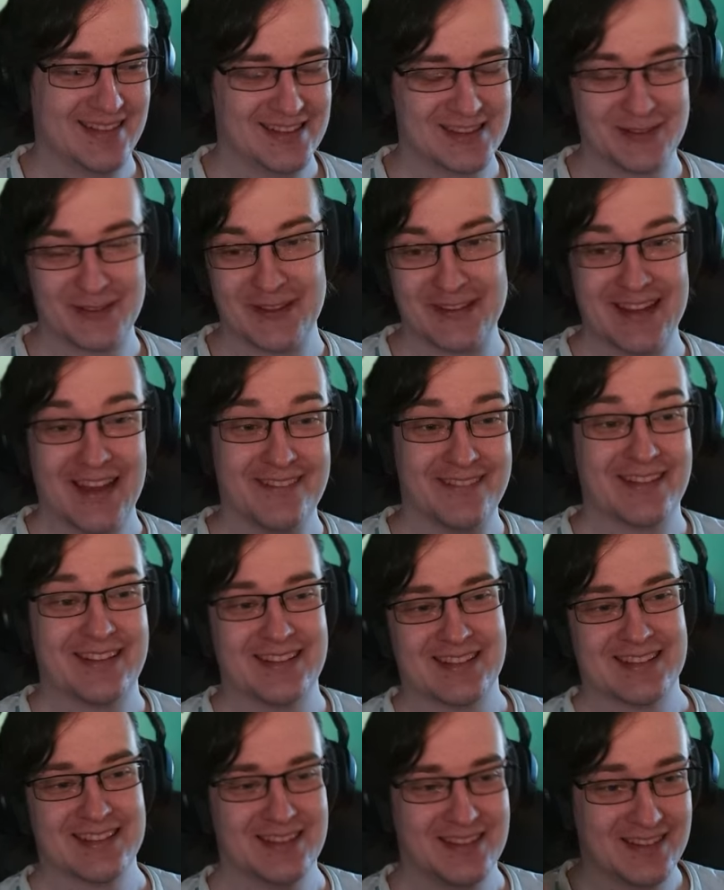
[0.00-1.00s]
So not
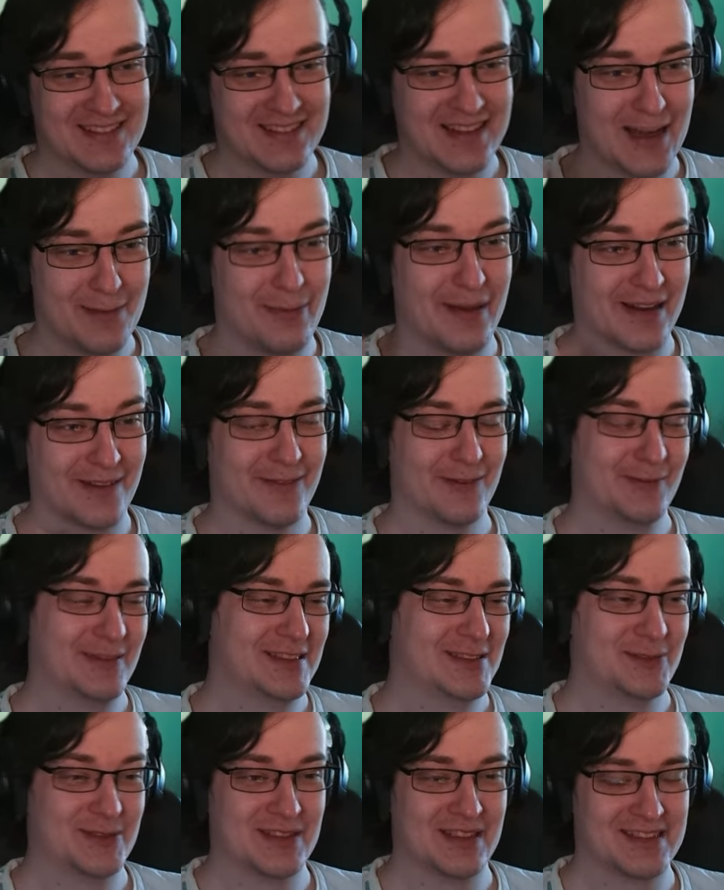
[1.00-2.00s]
everything, apart from
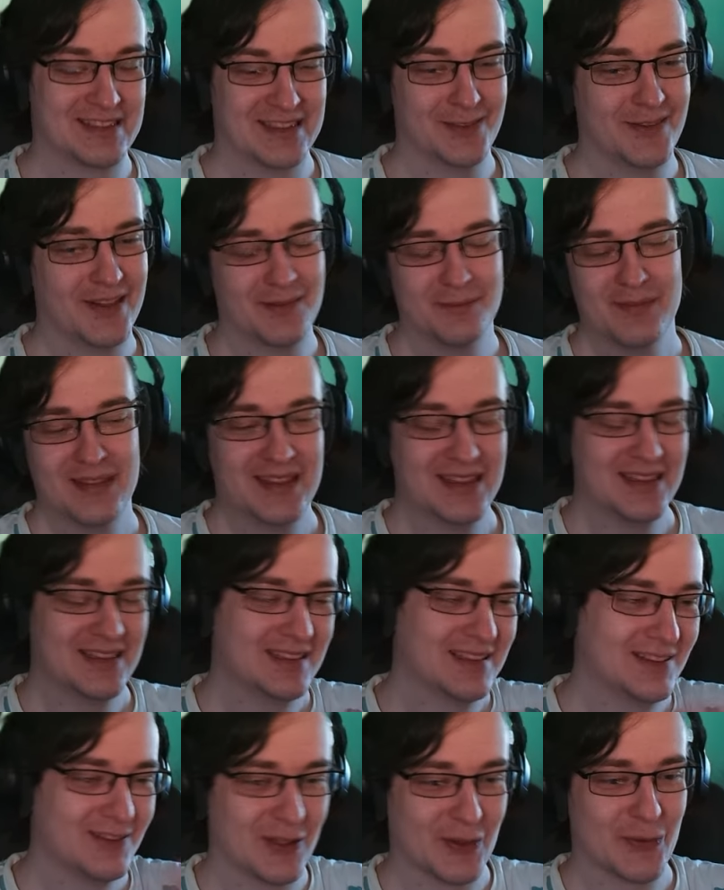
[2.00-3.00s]
this single one.
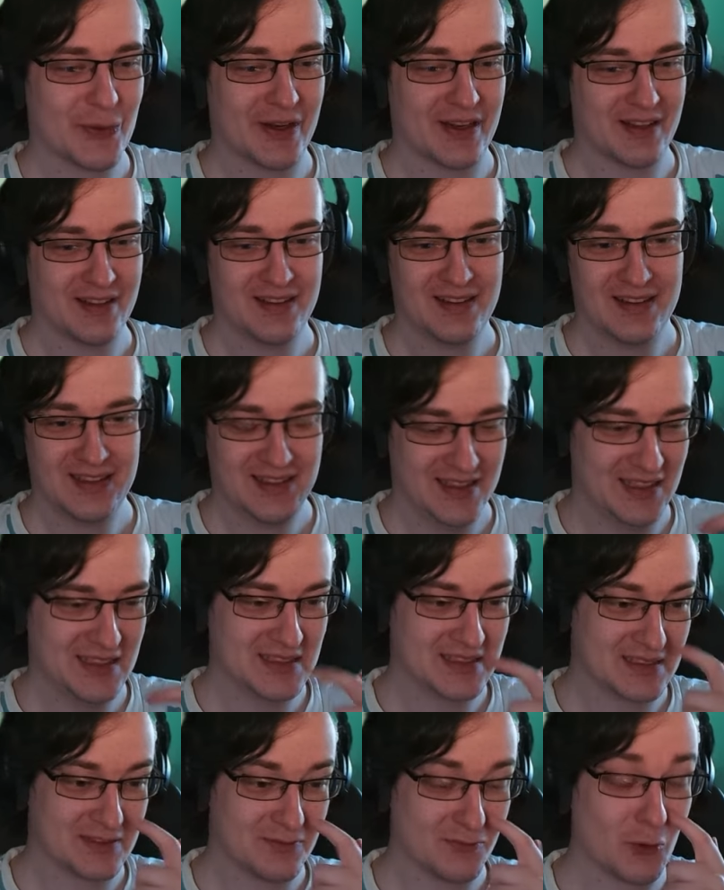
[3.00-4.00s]
Don't worry,
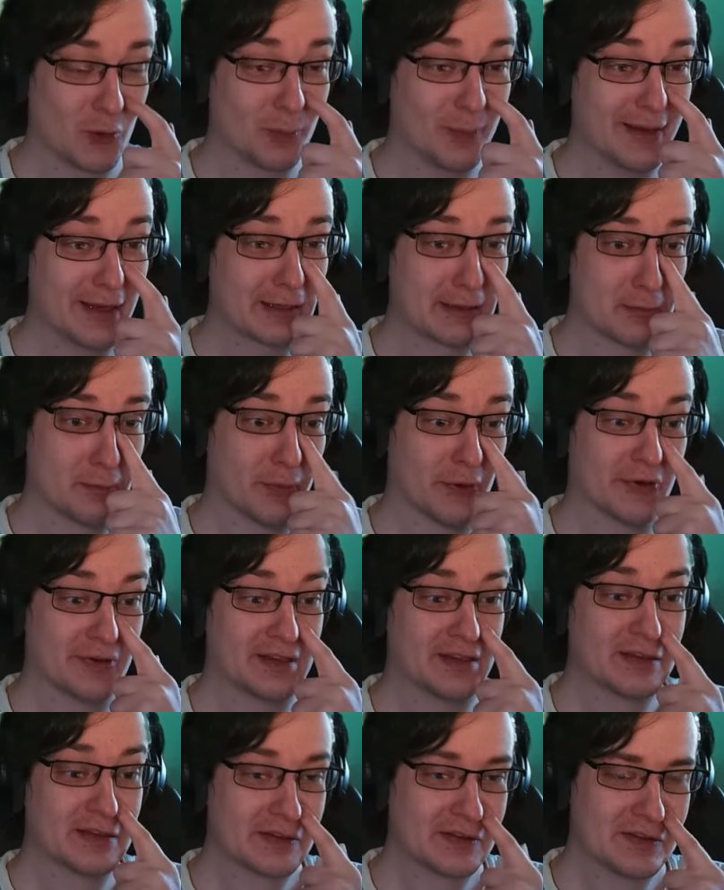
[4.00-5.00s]
it won't be that
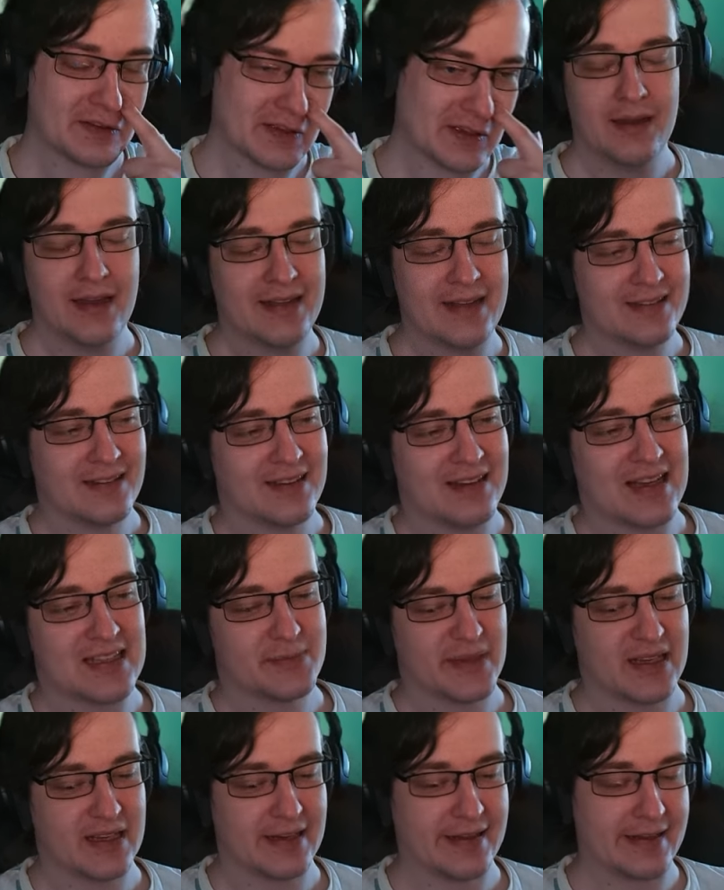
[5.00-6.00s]
important. And the
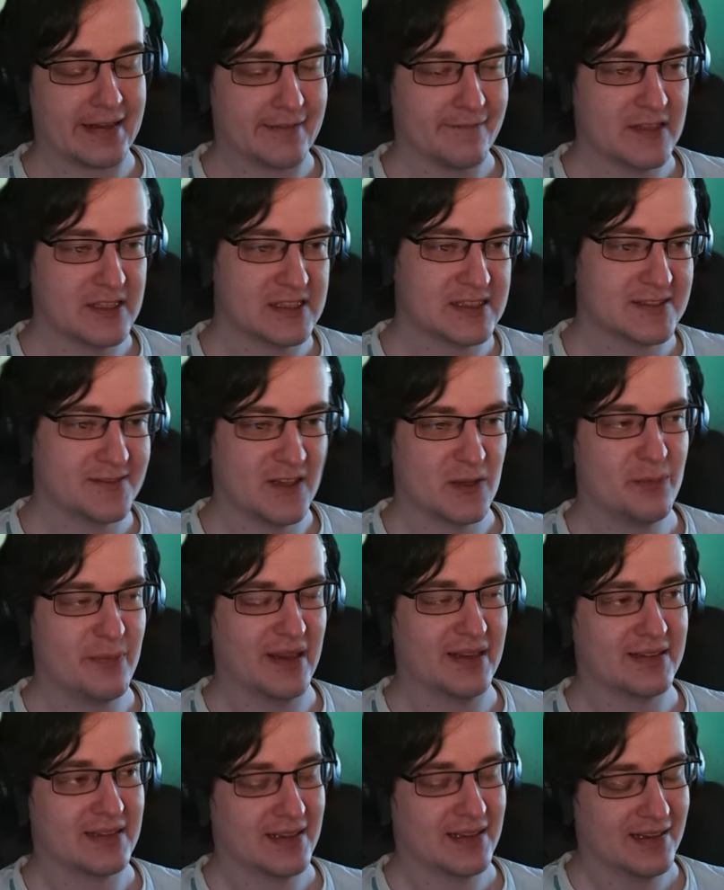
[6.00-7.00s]
last mechanic with
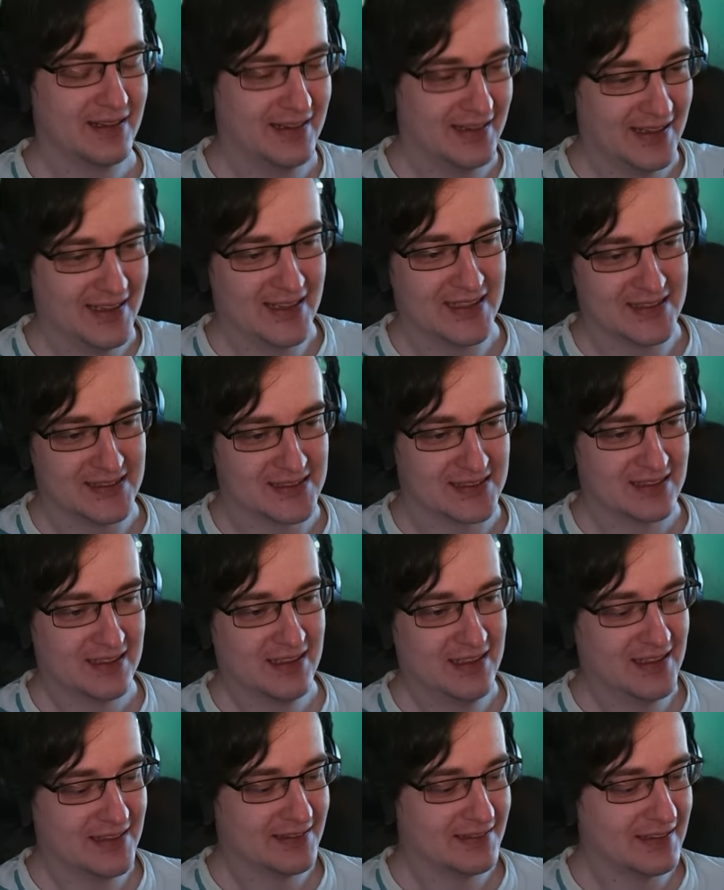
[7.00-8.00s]
Swiftment is
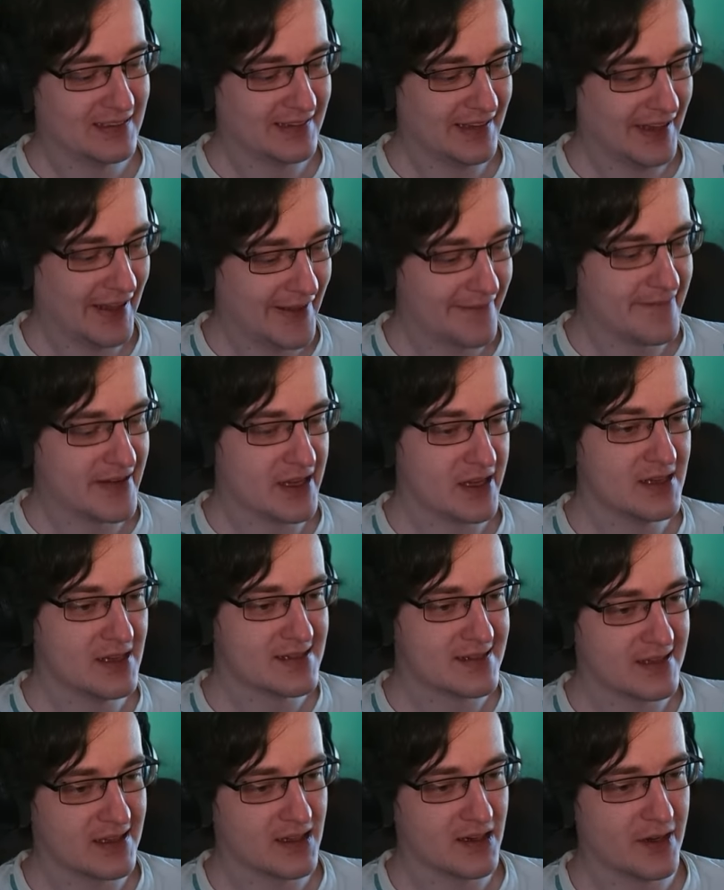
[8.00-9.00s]
that every
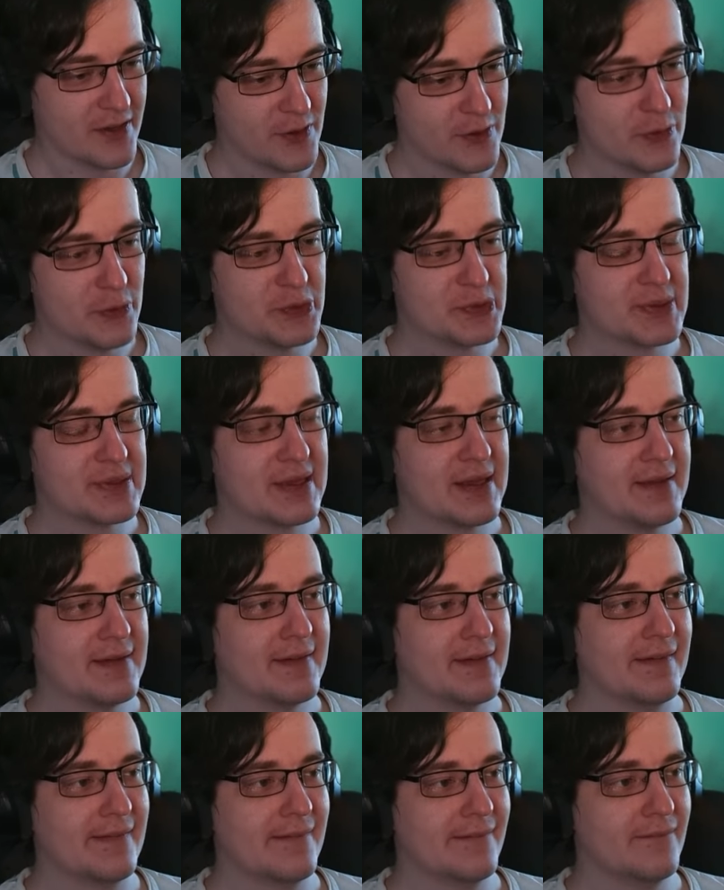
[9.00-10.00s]
single use
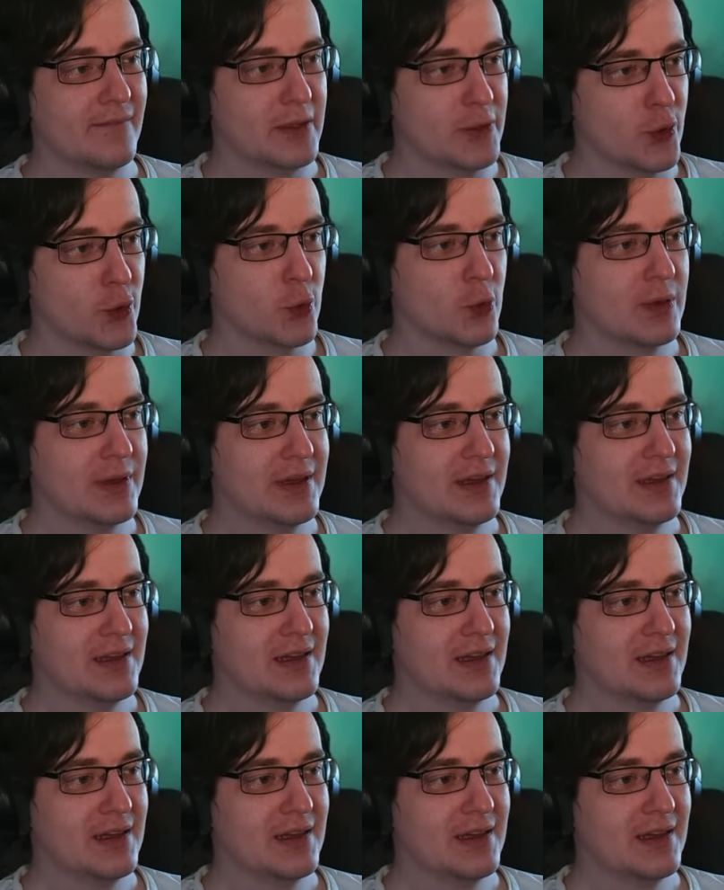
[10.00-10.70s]
we do,